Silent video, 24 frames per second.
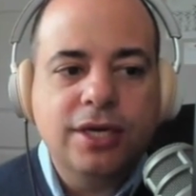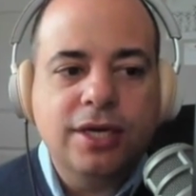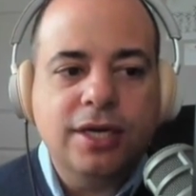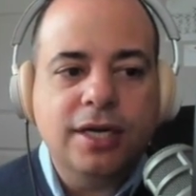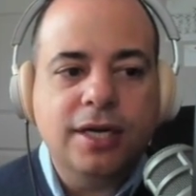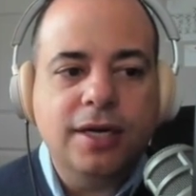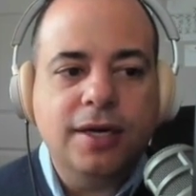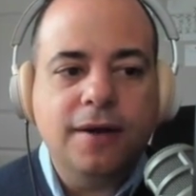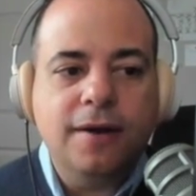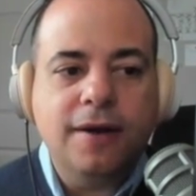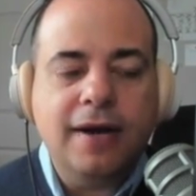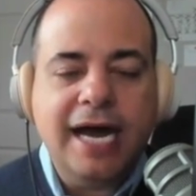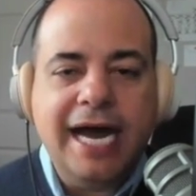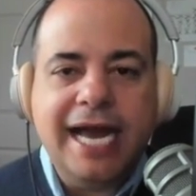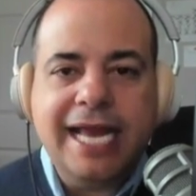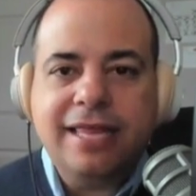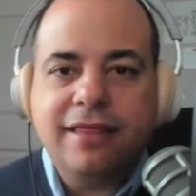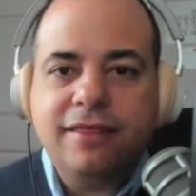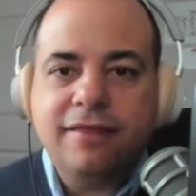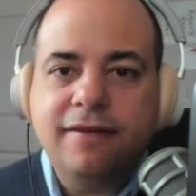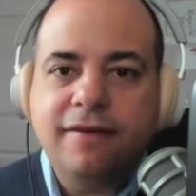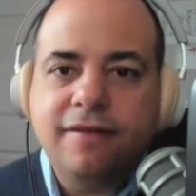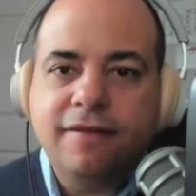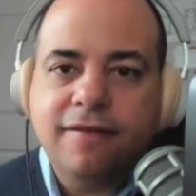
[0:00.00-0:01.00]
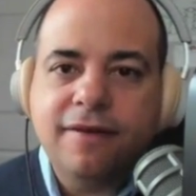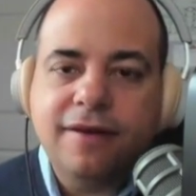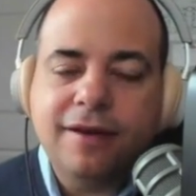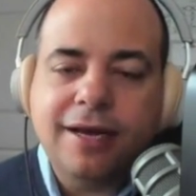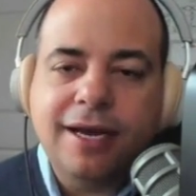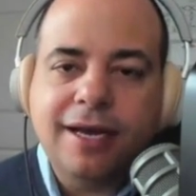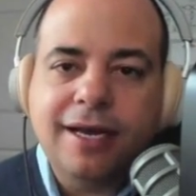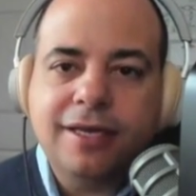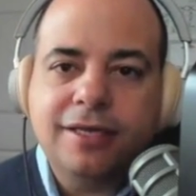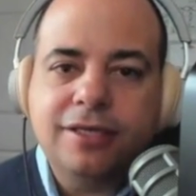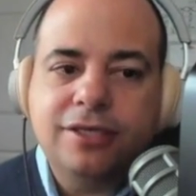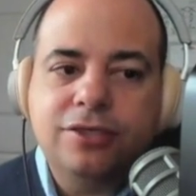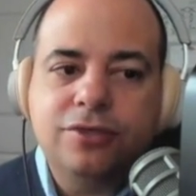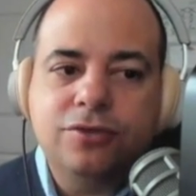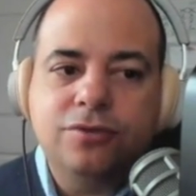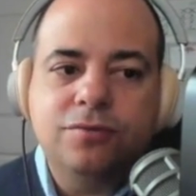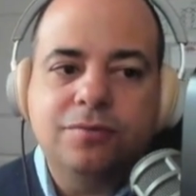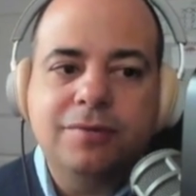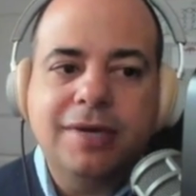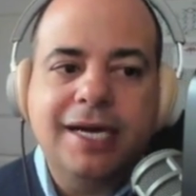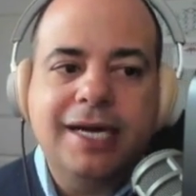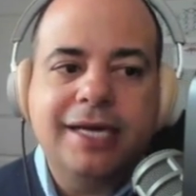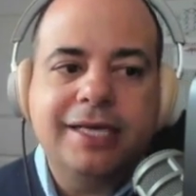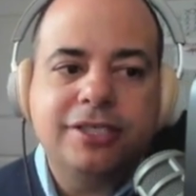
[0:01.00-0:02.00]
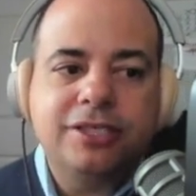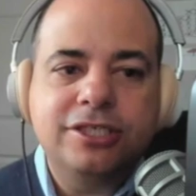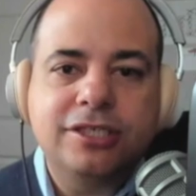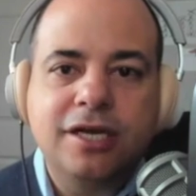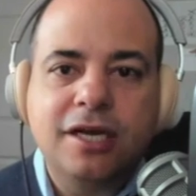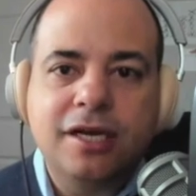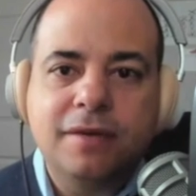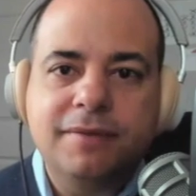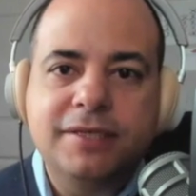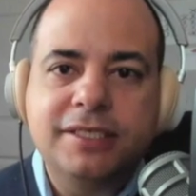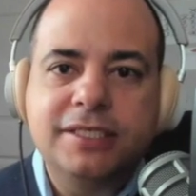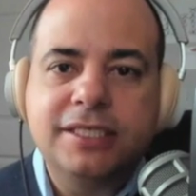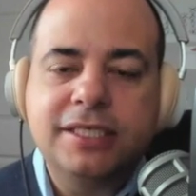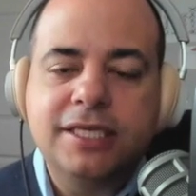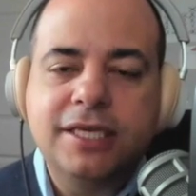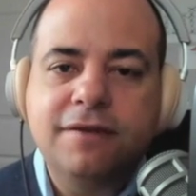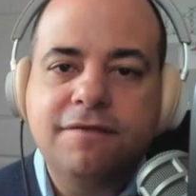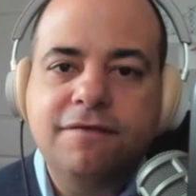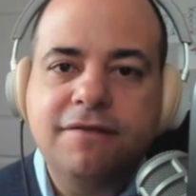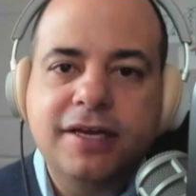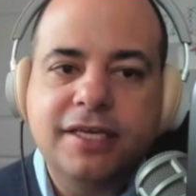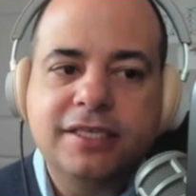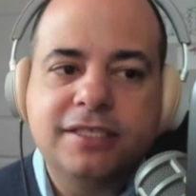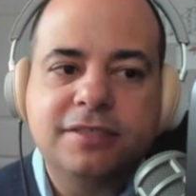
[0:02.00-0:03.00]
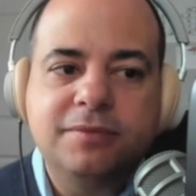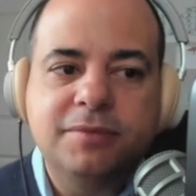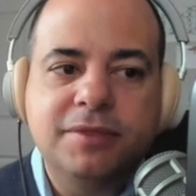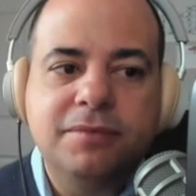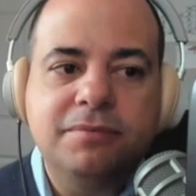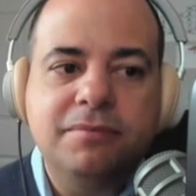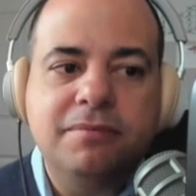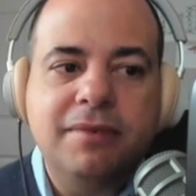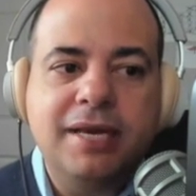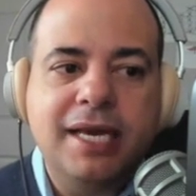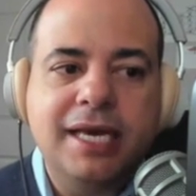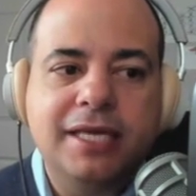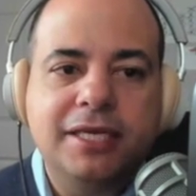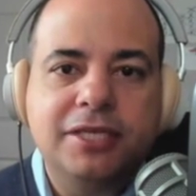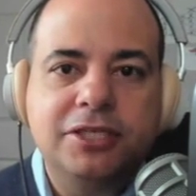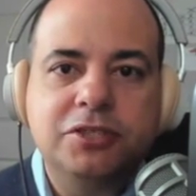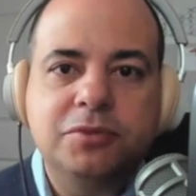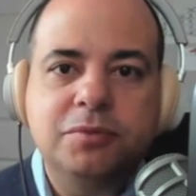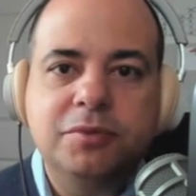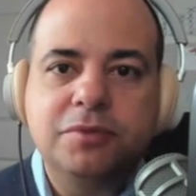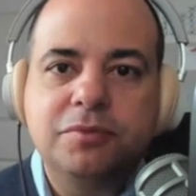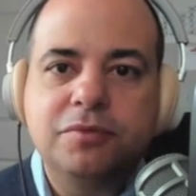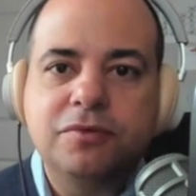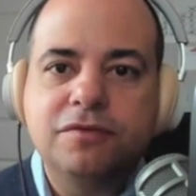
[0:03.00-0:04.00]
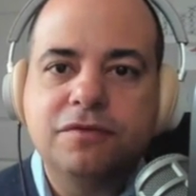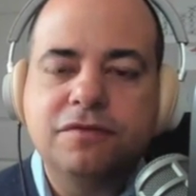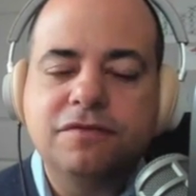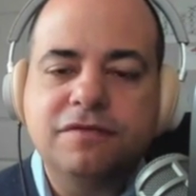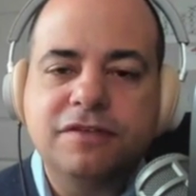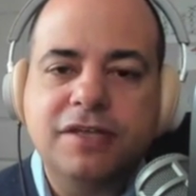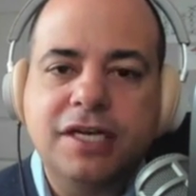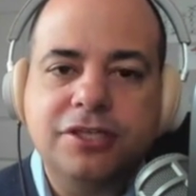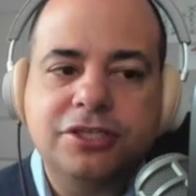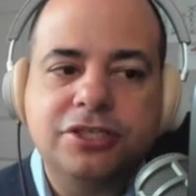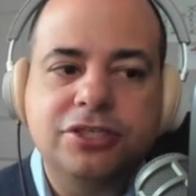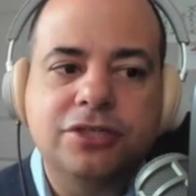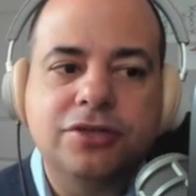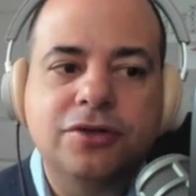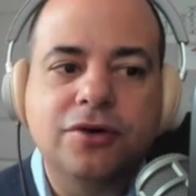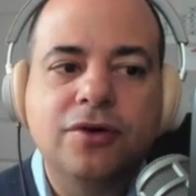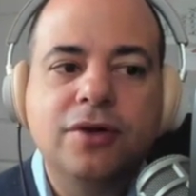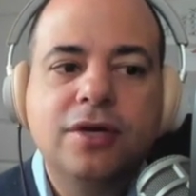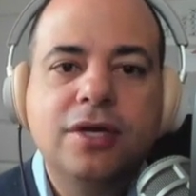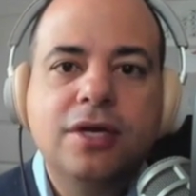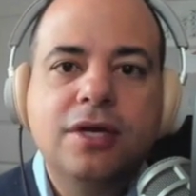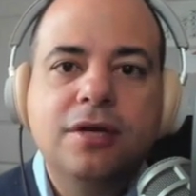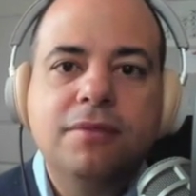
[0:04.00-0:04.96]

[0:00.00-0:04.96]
I think that I do my job as an investment management professional